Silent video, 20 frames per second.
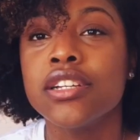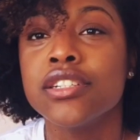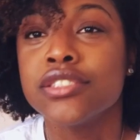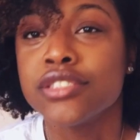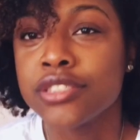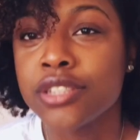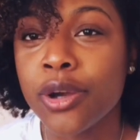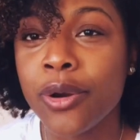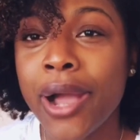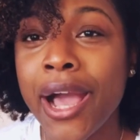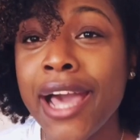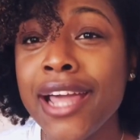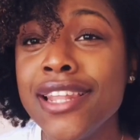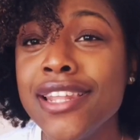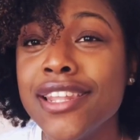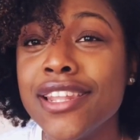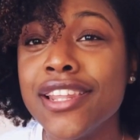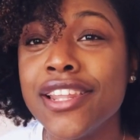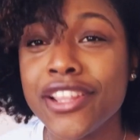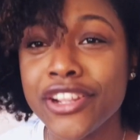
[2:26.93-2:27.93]
So I
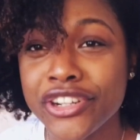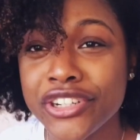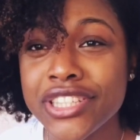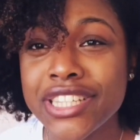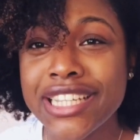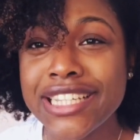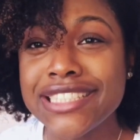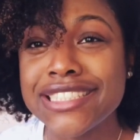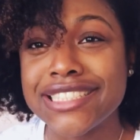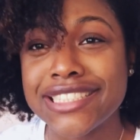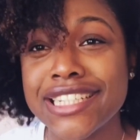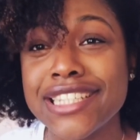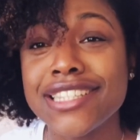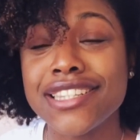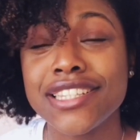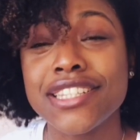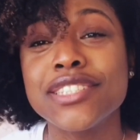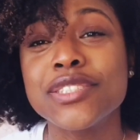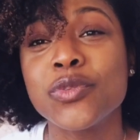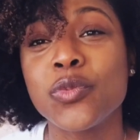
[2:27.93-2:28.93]
literally
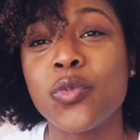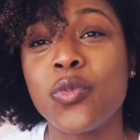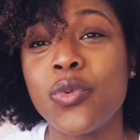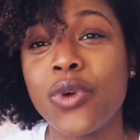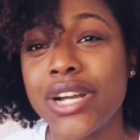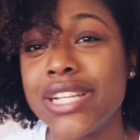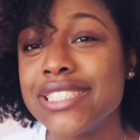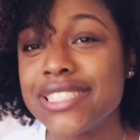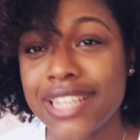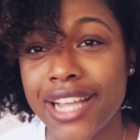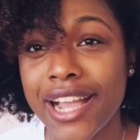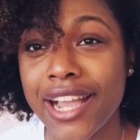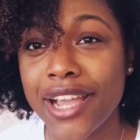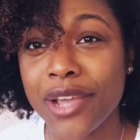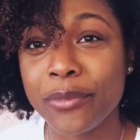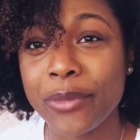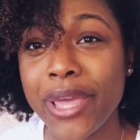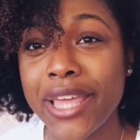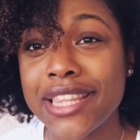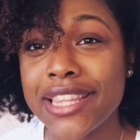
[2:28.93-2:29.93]
did this one
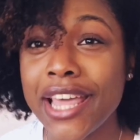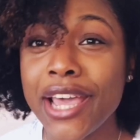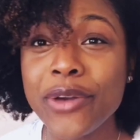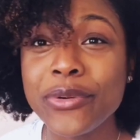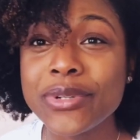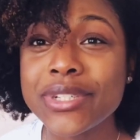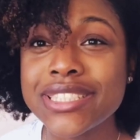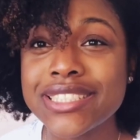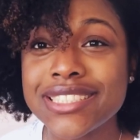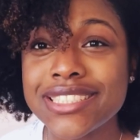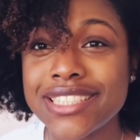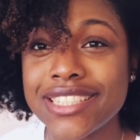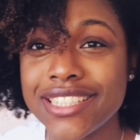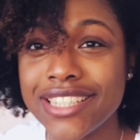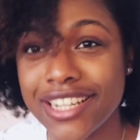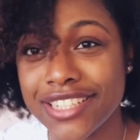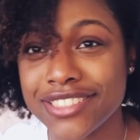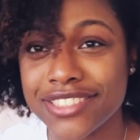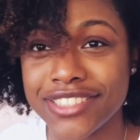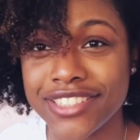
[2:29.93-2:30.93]
time, and that was
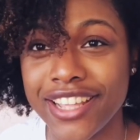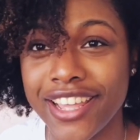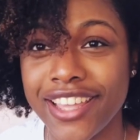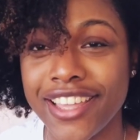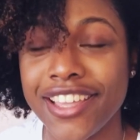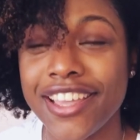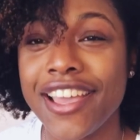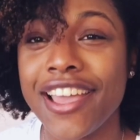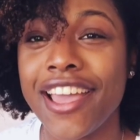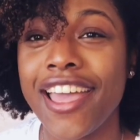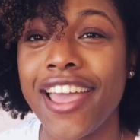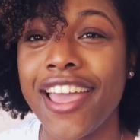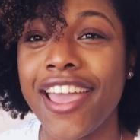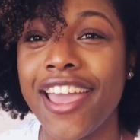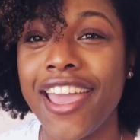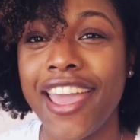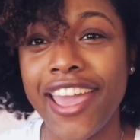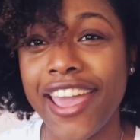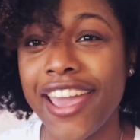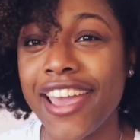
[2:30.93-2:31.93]
yesterday.
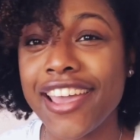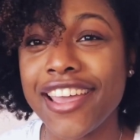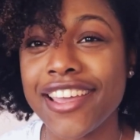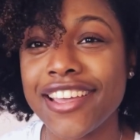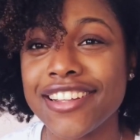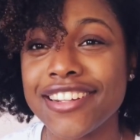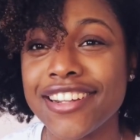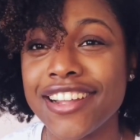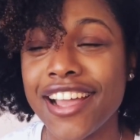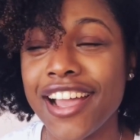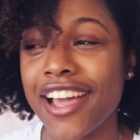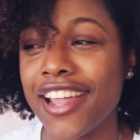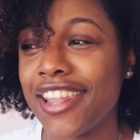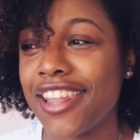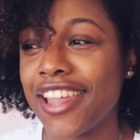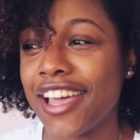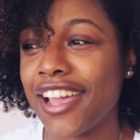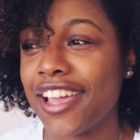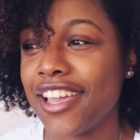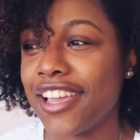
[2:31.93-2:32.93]
And
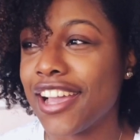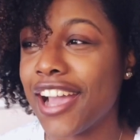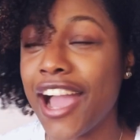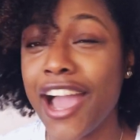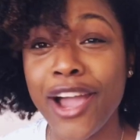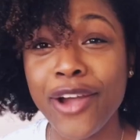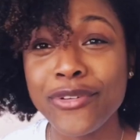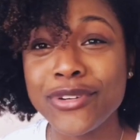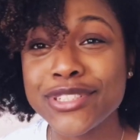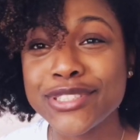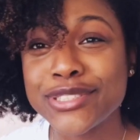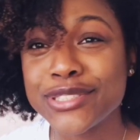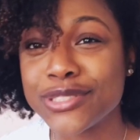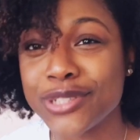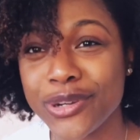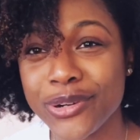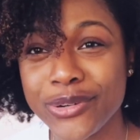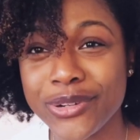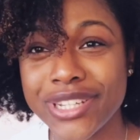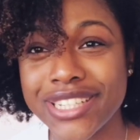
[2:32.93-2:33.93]
like, I was
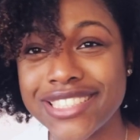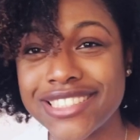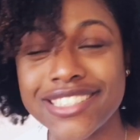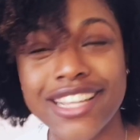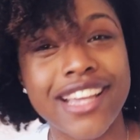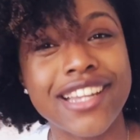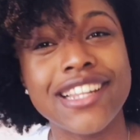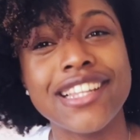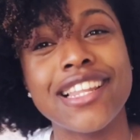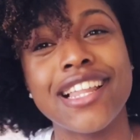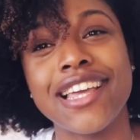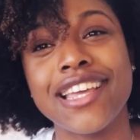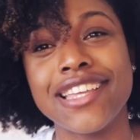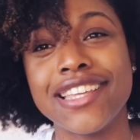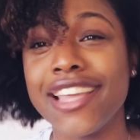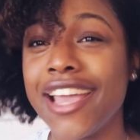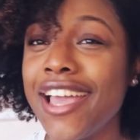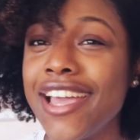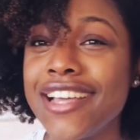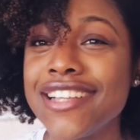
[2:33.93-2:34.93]
so excited, like,
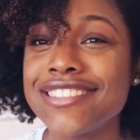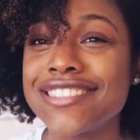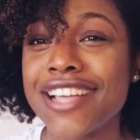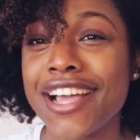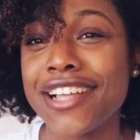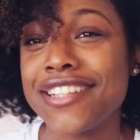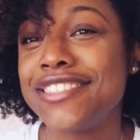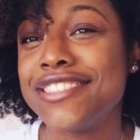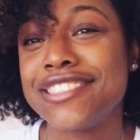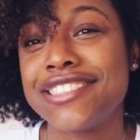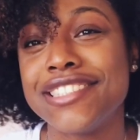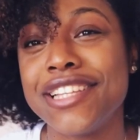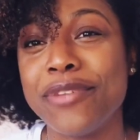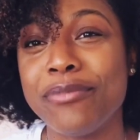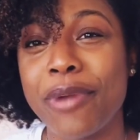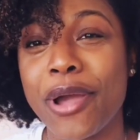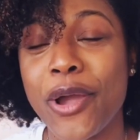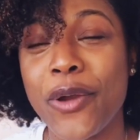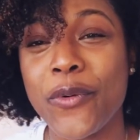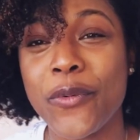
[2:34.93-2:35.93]
yes, I just did
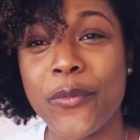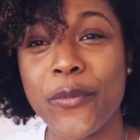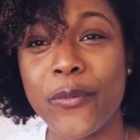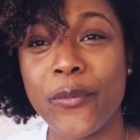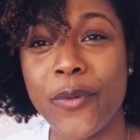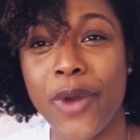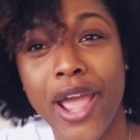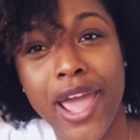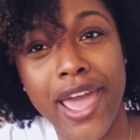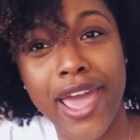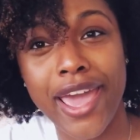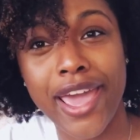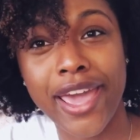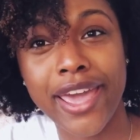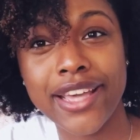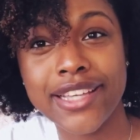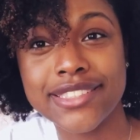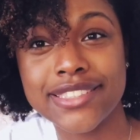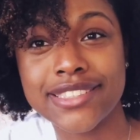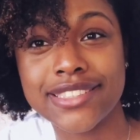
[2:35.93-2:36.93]
my own
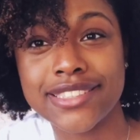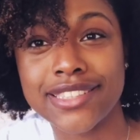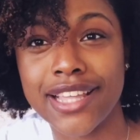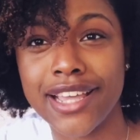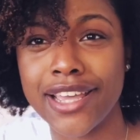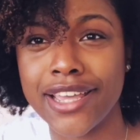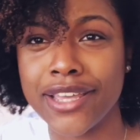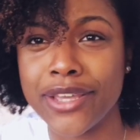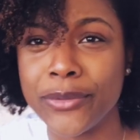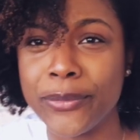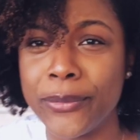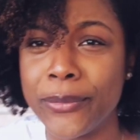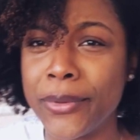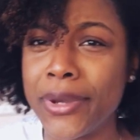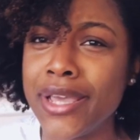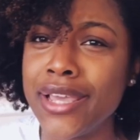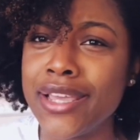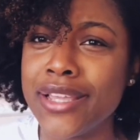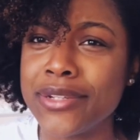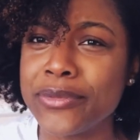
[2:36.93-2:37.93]
wax. Like,
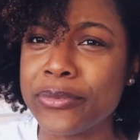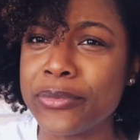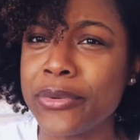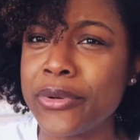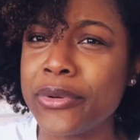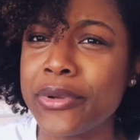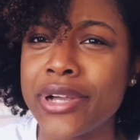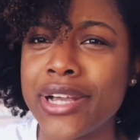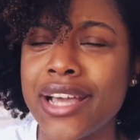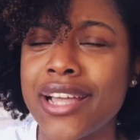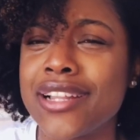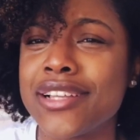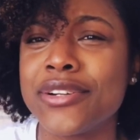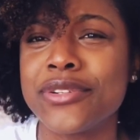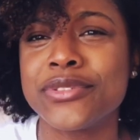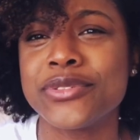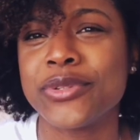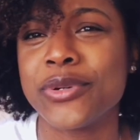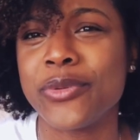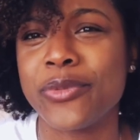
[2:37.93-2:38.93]
what do I gotta
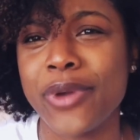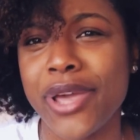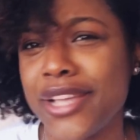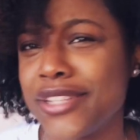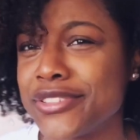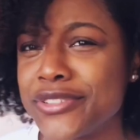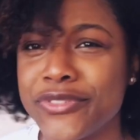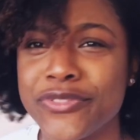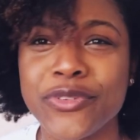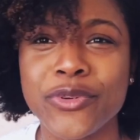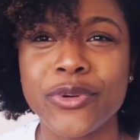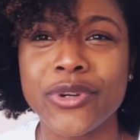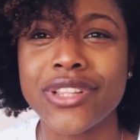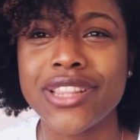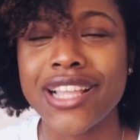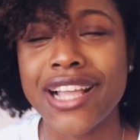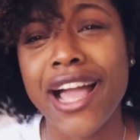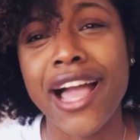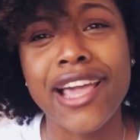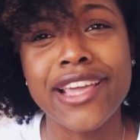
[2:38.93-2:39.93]
go to a waxer for?
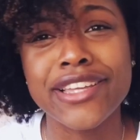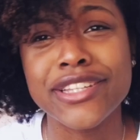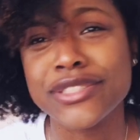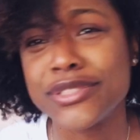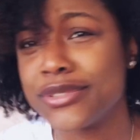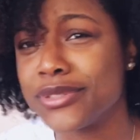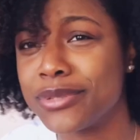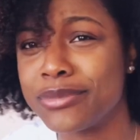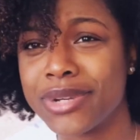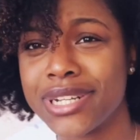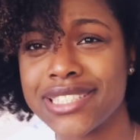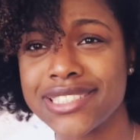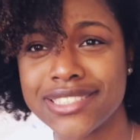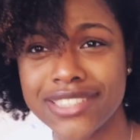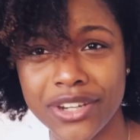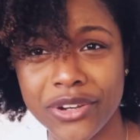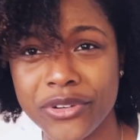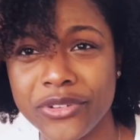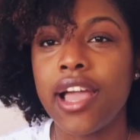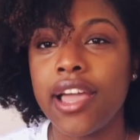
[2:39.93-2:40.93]
Like, I can do it
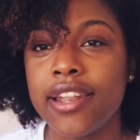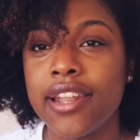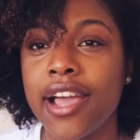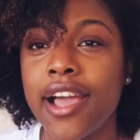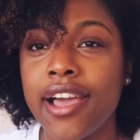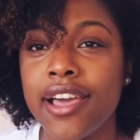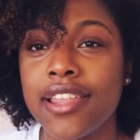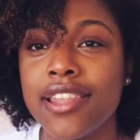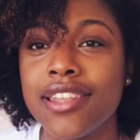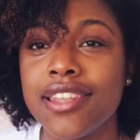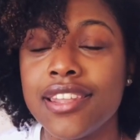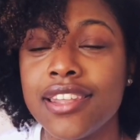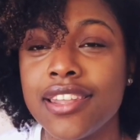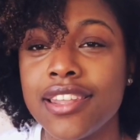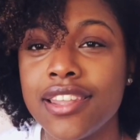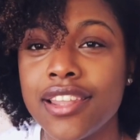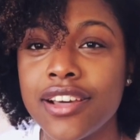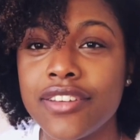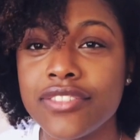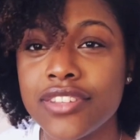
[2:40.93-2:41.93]
myself. And I
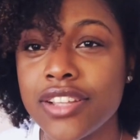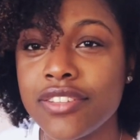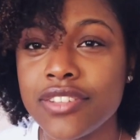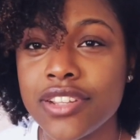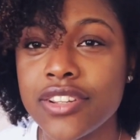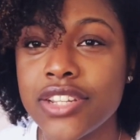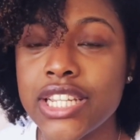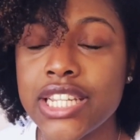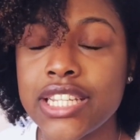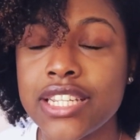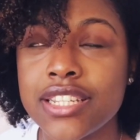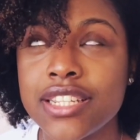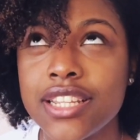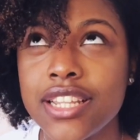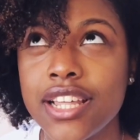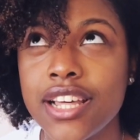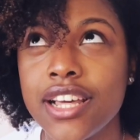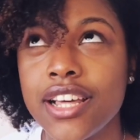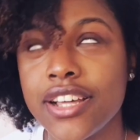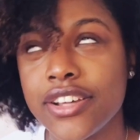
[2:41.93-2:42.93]

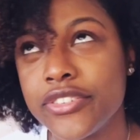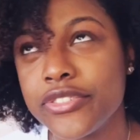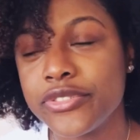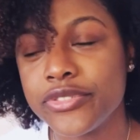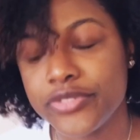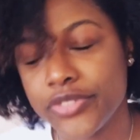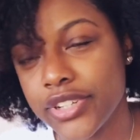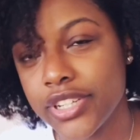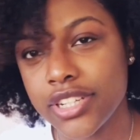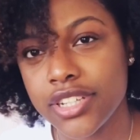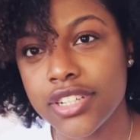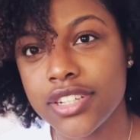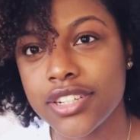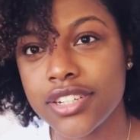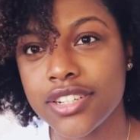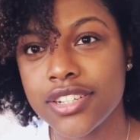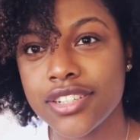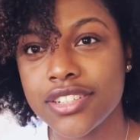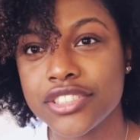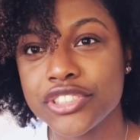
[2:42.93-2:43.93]
love
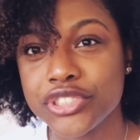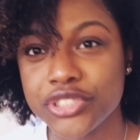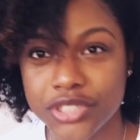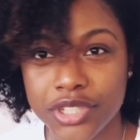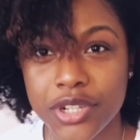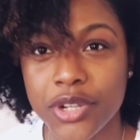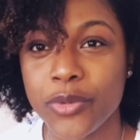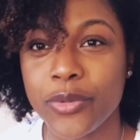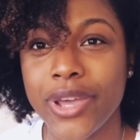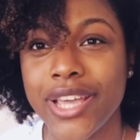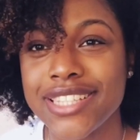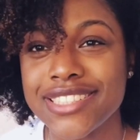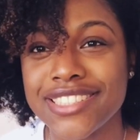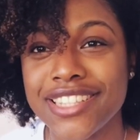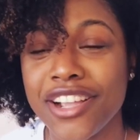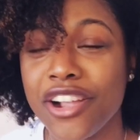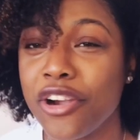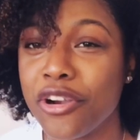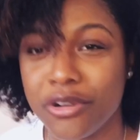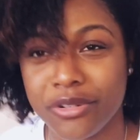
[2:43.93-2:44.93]
sugar
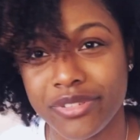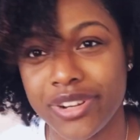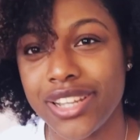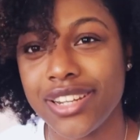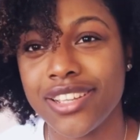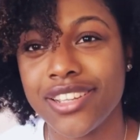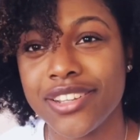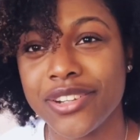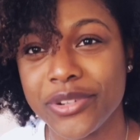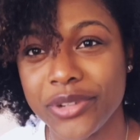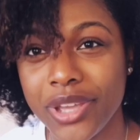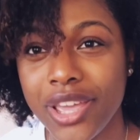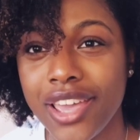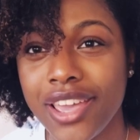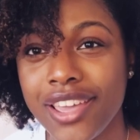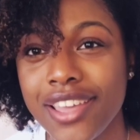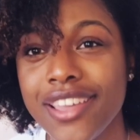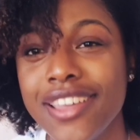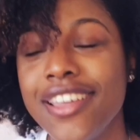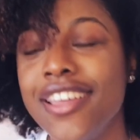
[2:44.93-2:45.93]
waxing already, okay?